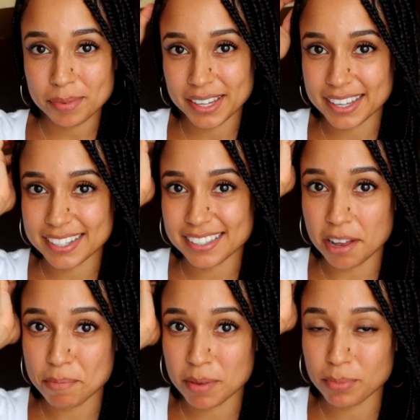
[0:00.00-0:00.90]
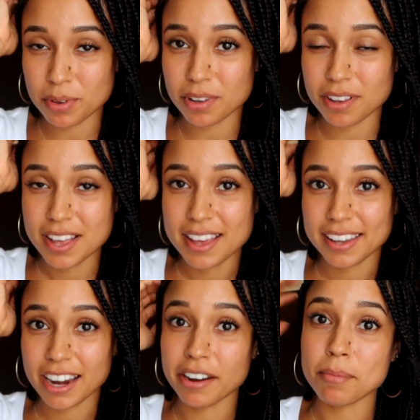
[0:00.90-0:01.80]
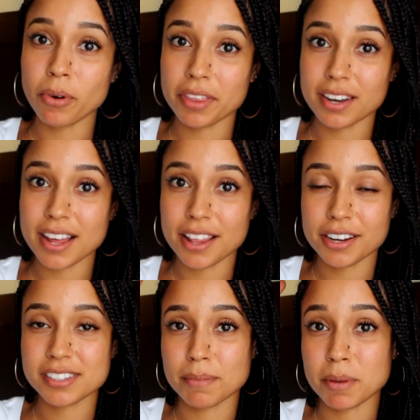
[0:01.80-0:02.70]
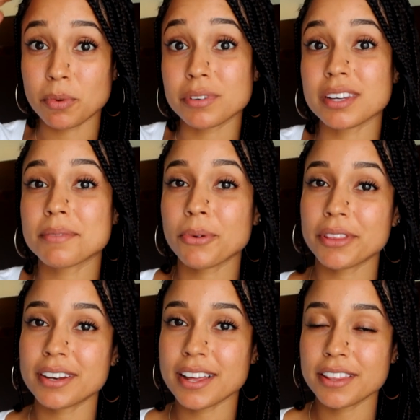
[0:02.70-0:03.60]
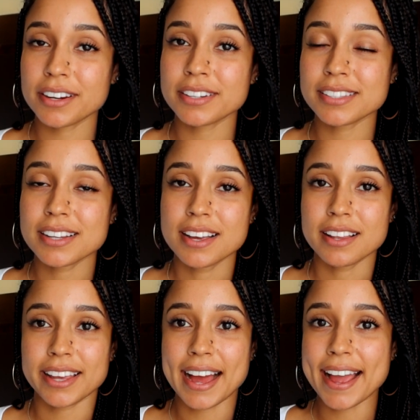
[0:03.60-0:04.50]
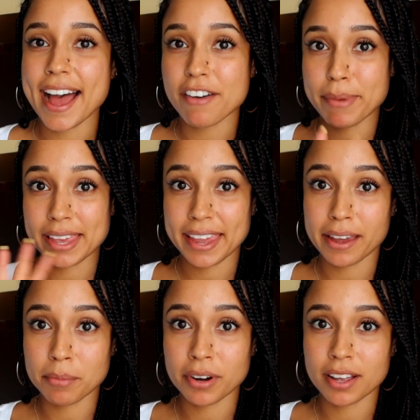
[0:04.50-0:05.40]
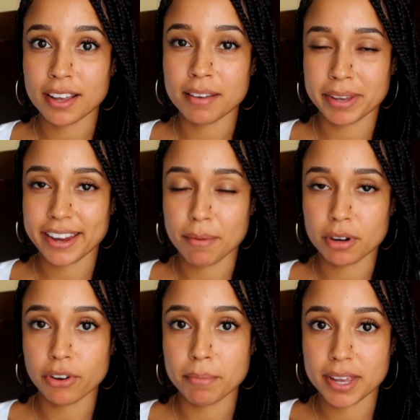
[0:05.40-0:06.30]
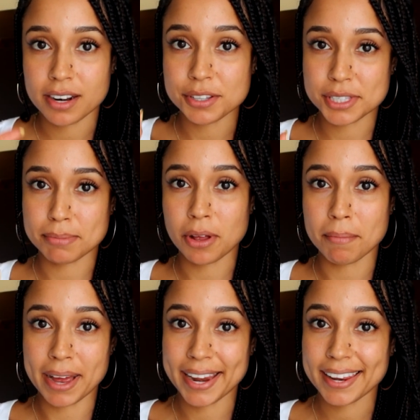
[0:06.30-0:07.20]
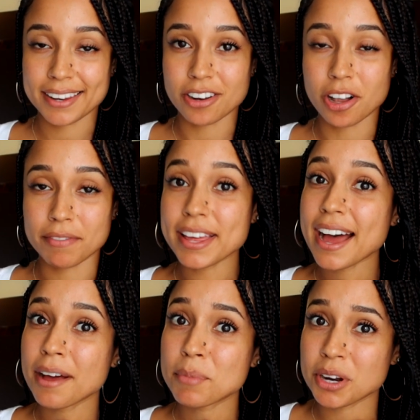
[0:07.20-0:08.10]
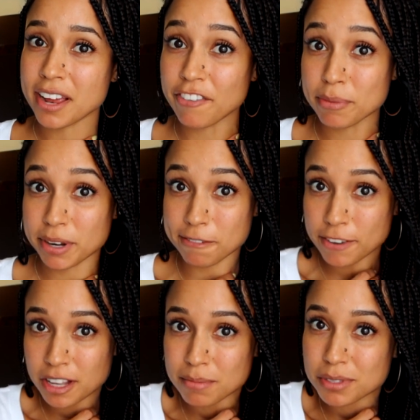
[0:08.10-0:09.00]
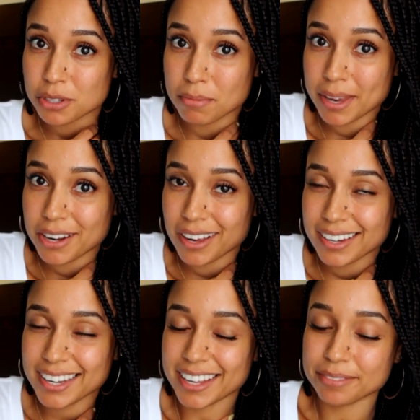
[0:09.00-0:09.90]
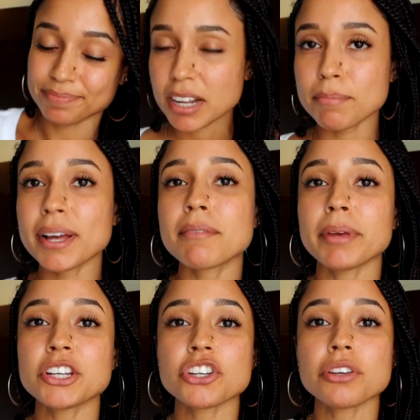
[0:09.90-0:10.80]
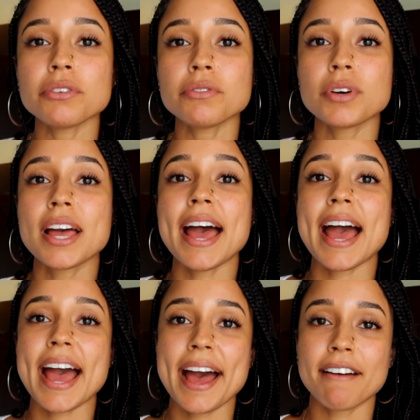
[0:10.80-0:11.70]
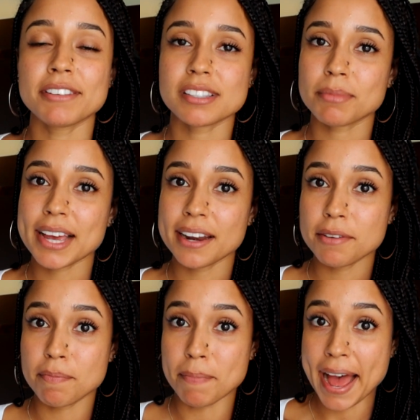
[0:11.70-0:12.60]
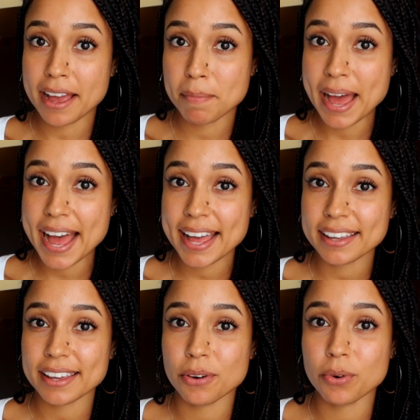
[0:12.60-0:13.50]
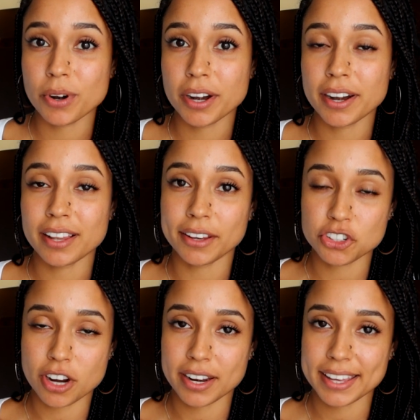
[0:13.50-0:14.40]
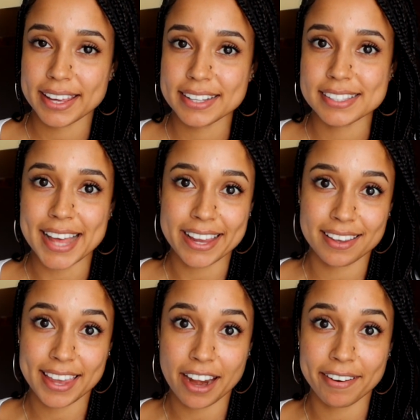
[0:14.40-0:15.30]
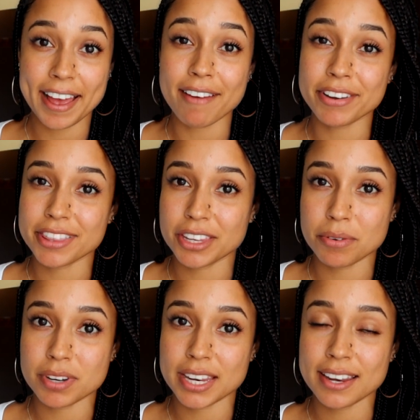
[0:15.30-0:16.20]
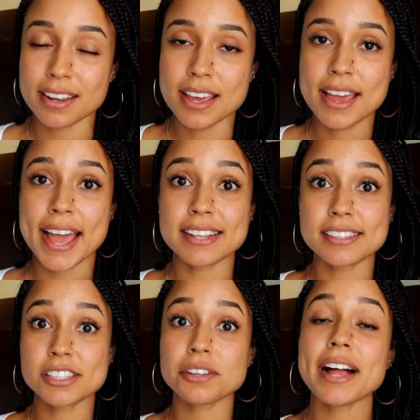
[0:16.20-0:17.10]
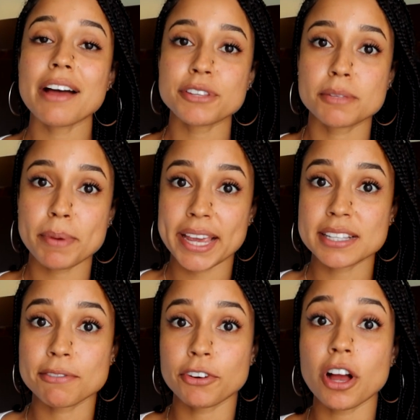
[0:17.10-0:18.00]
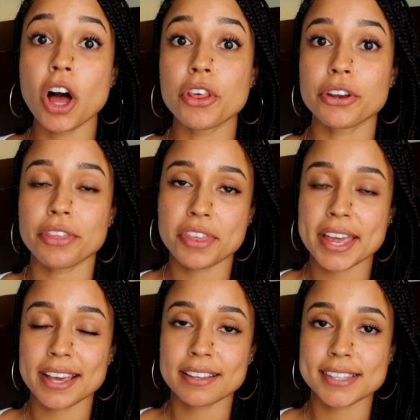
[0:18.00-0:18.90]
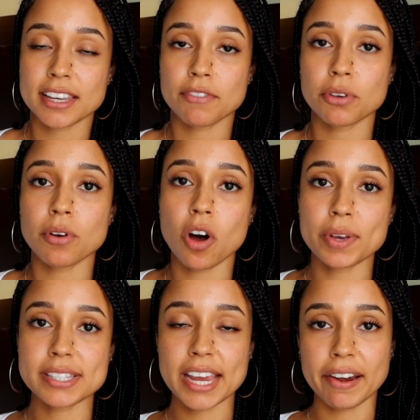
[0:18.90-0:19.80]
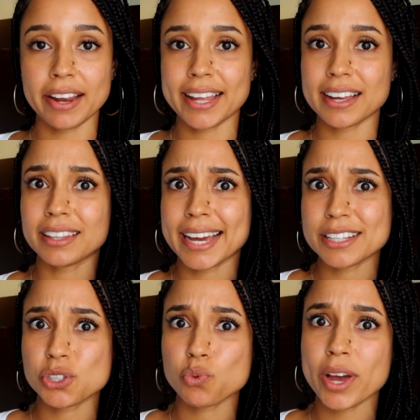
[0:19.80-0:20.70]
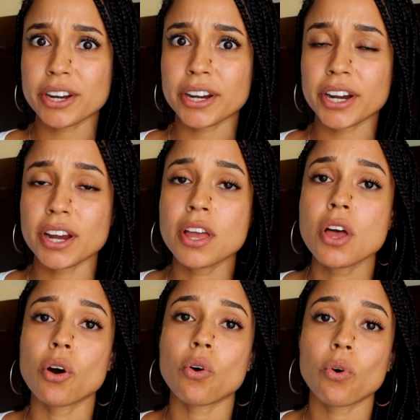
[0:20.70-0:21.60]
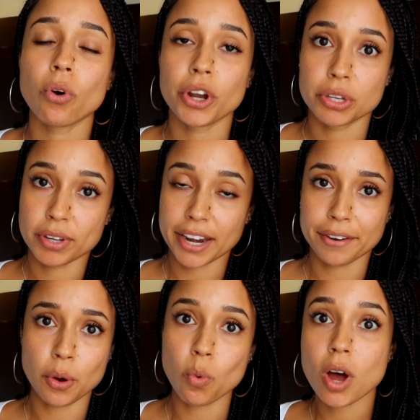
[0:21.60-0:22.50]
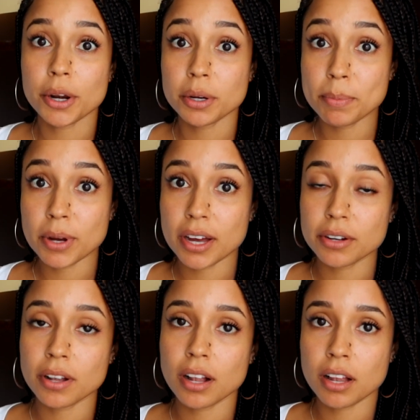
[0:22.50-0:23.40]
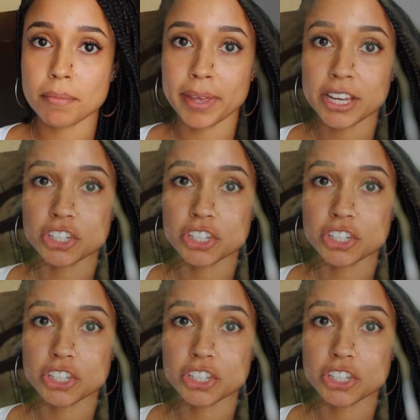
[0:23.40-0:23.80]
because some people carry more than others, some people need more than others. Like I have my camera equipment, a small mic and all of that, but not everybody films, so you may not need it. But make sure you have some kind of backpack or electronic case that can carry everything you need and still have space for other things. Like if you always carry like a light sweater or you carry a water bottle, make